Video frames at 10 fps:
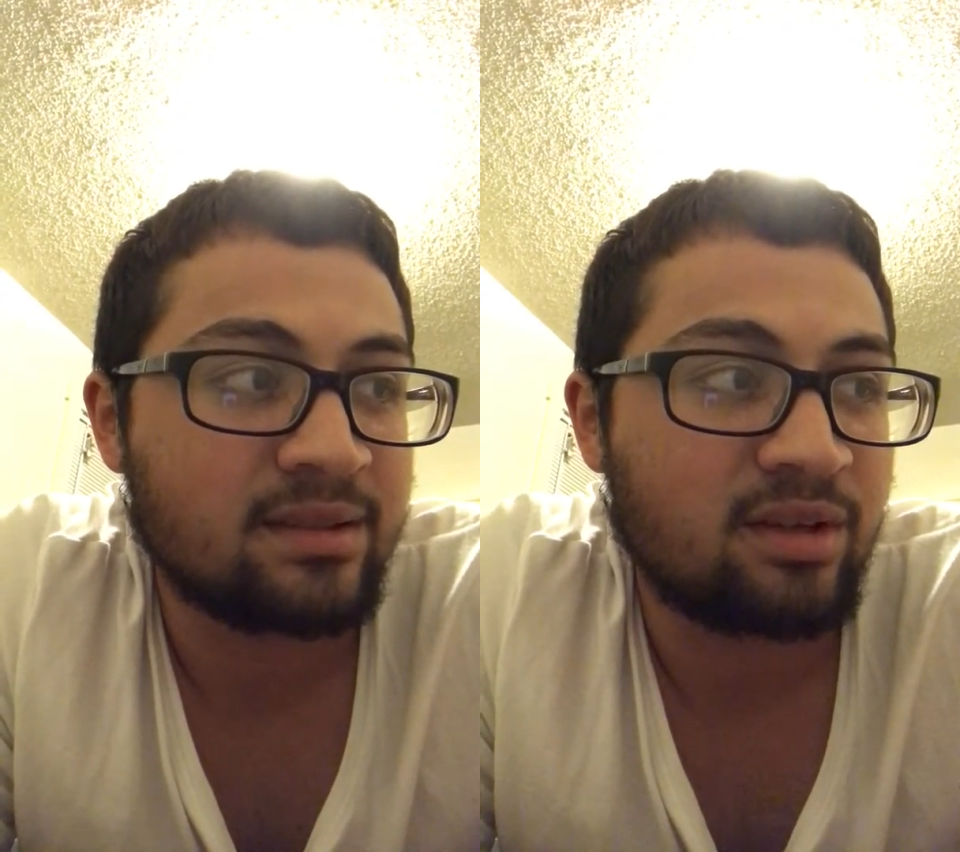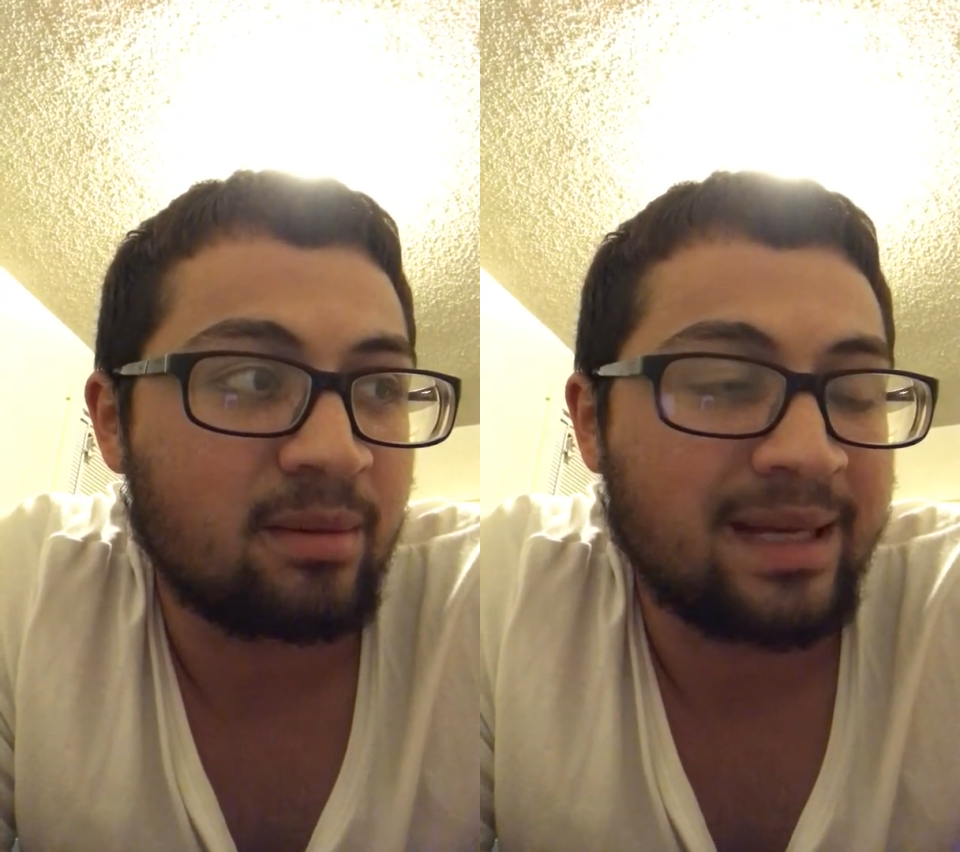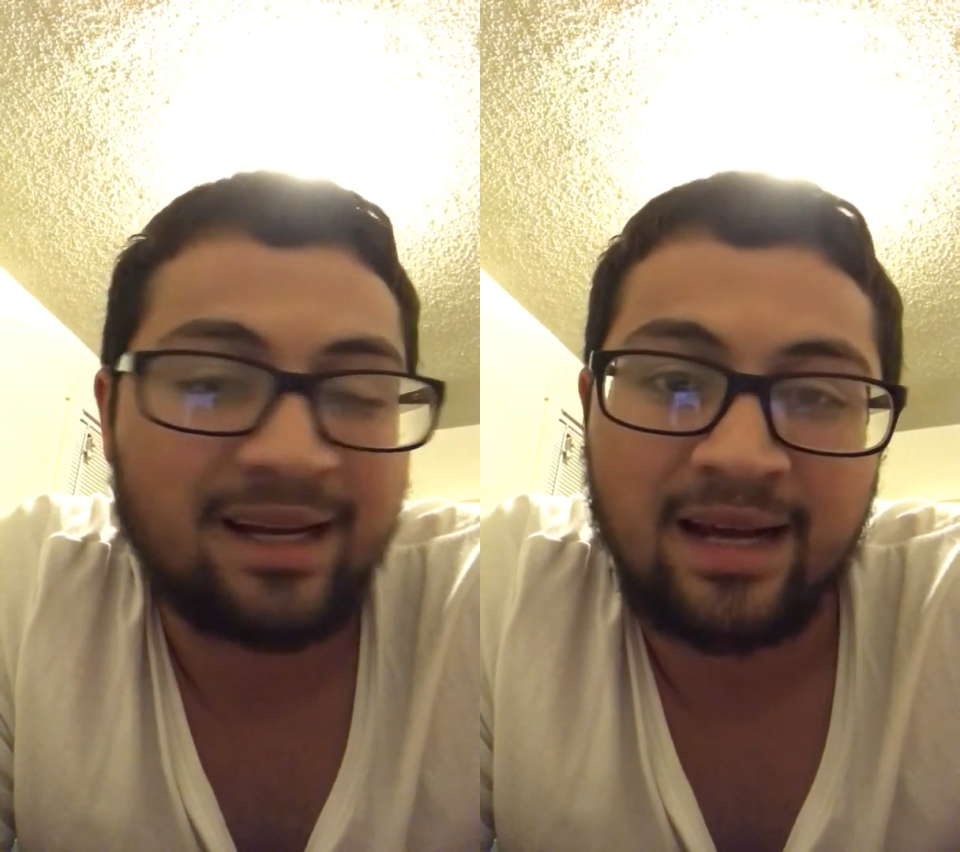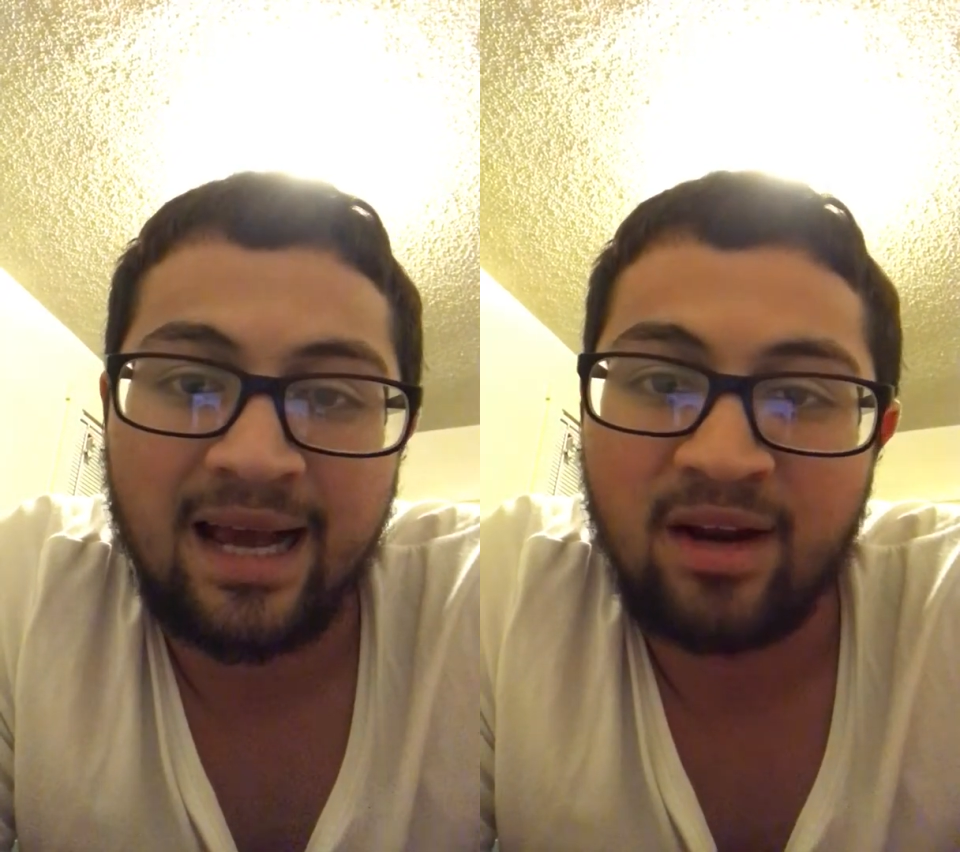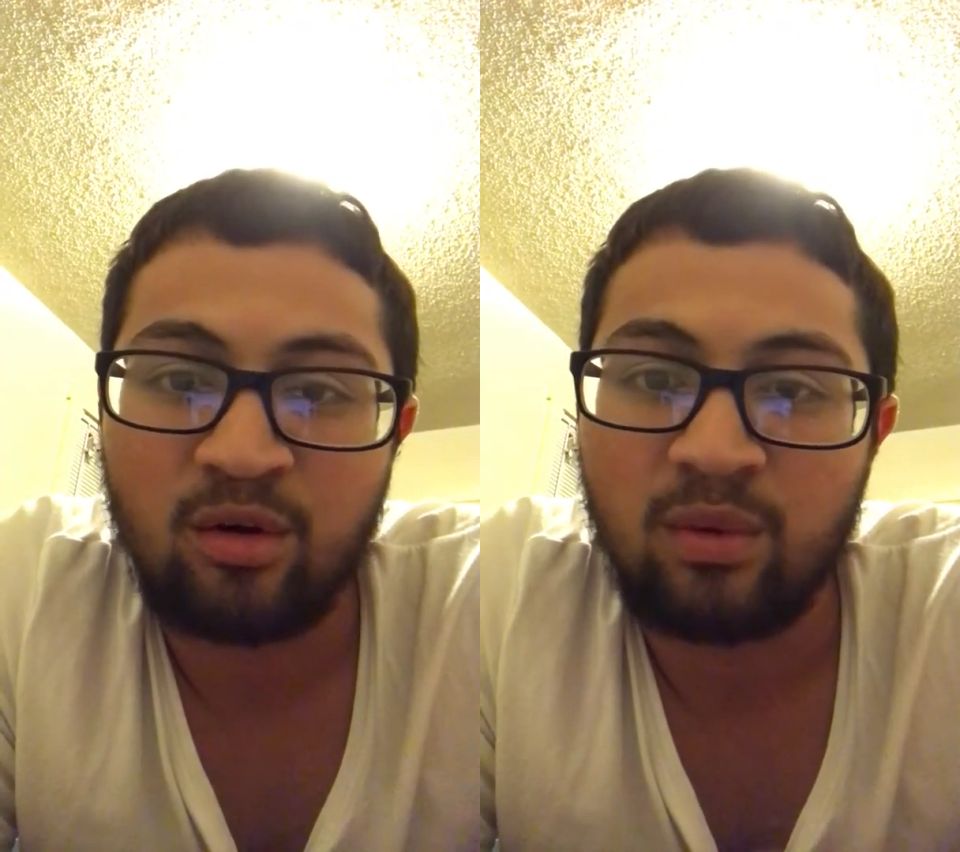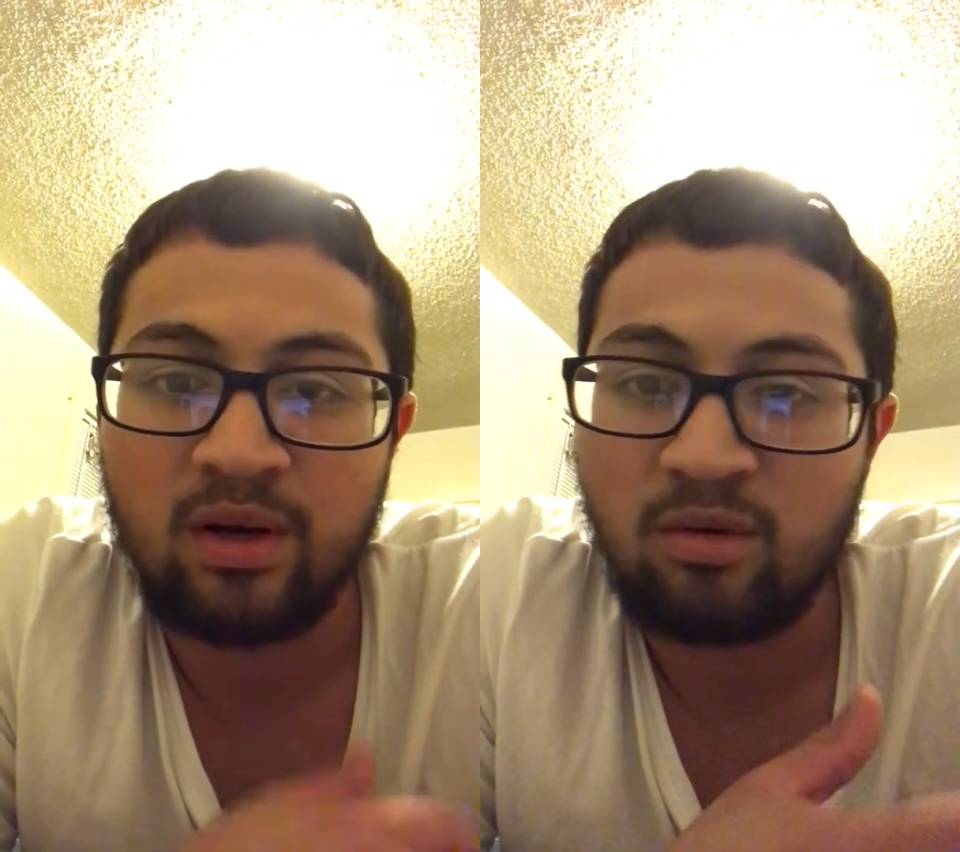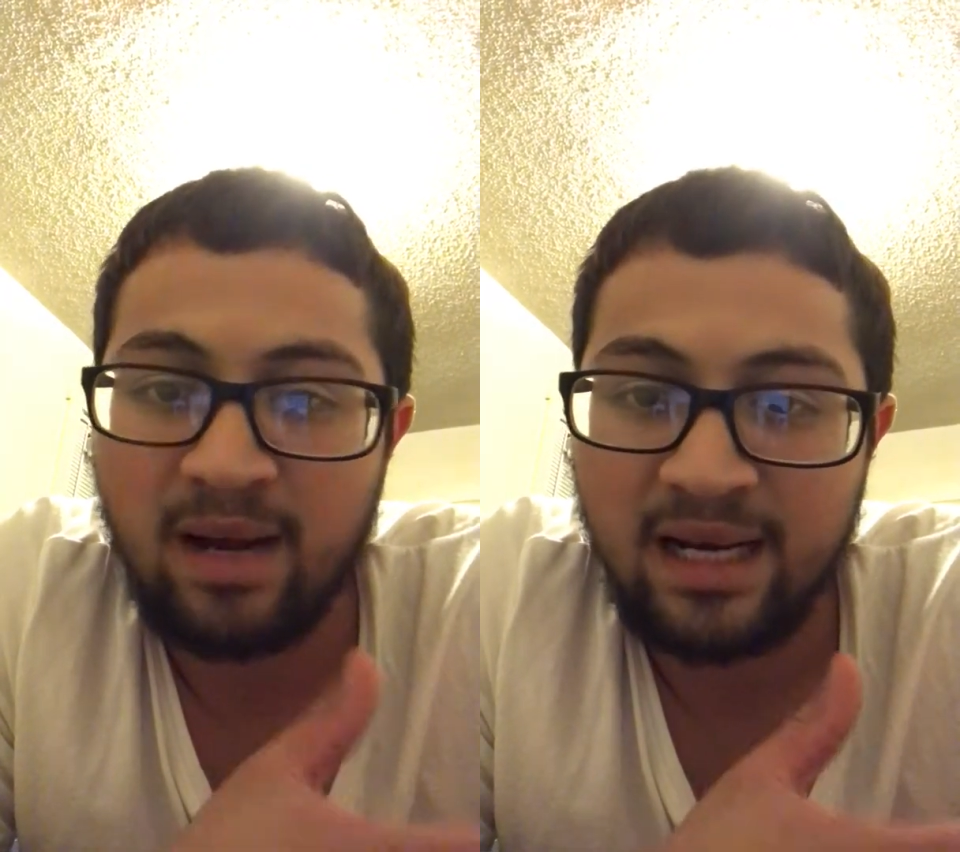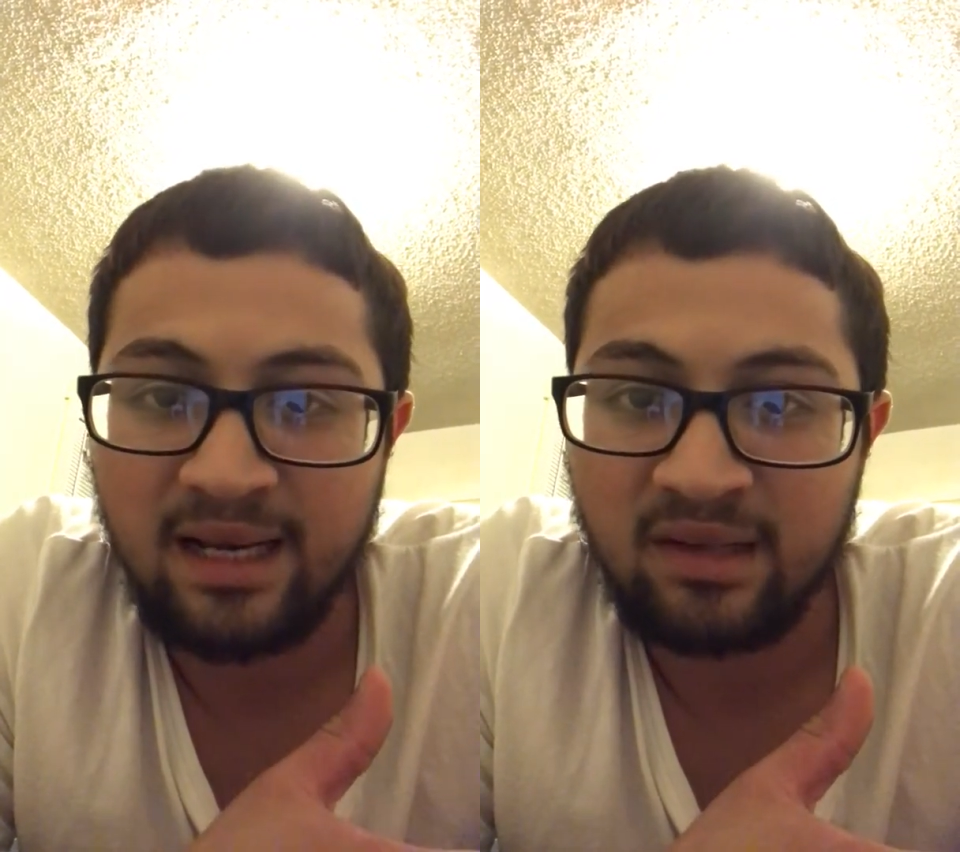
so I'm like, okay, I don't want nobody